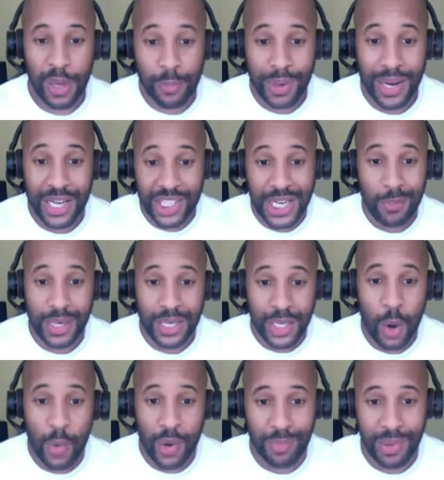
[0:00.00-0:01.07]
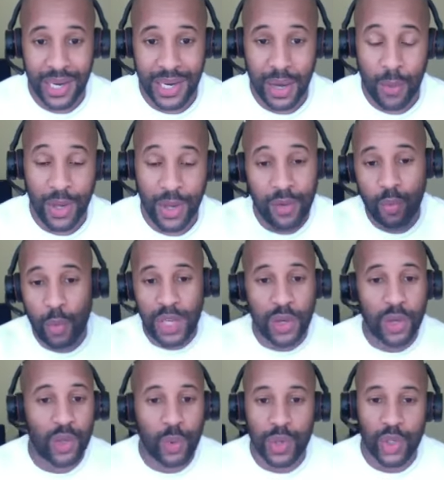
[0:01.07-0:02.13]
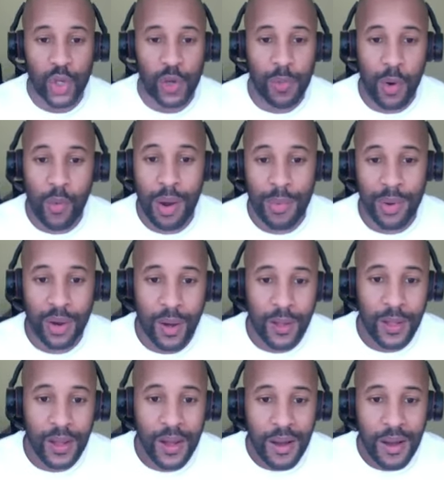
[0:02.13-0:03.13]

People that generally don't want to be there. When you do a Zoom or webinar,